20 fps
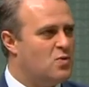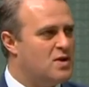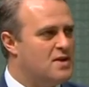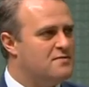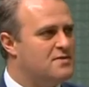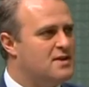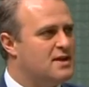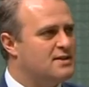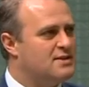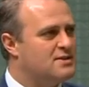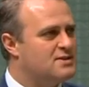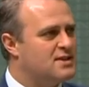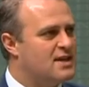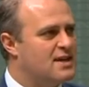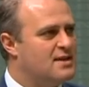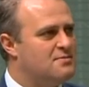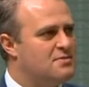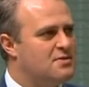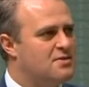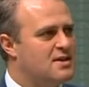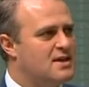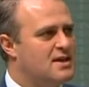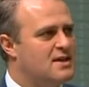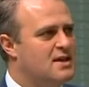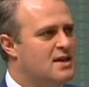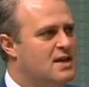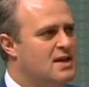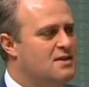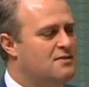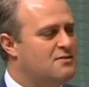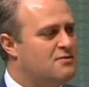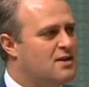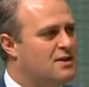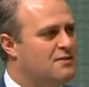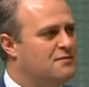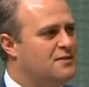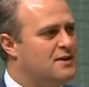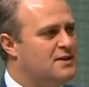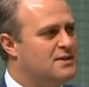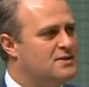We've done the same thing for
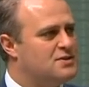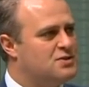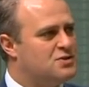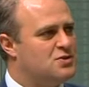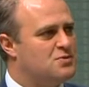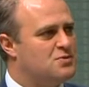unfunded